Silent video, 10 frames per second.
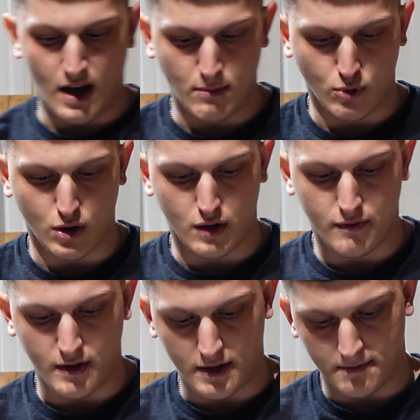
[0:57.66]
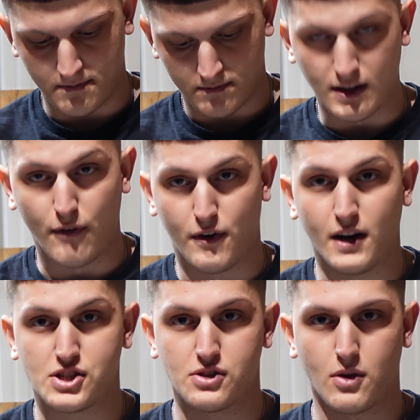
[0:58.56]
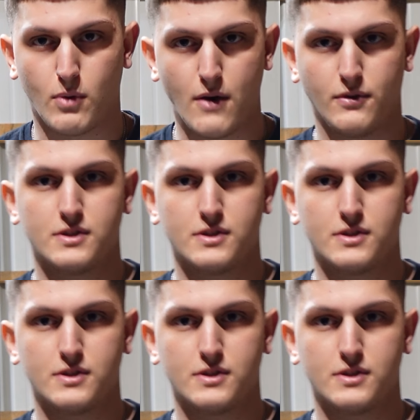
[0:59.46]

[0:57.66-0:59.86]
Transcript: add more of uh, definition to the rifle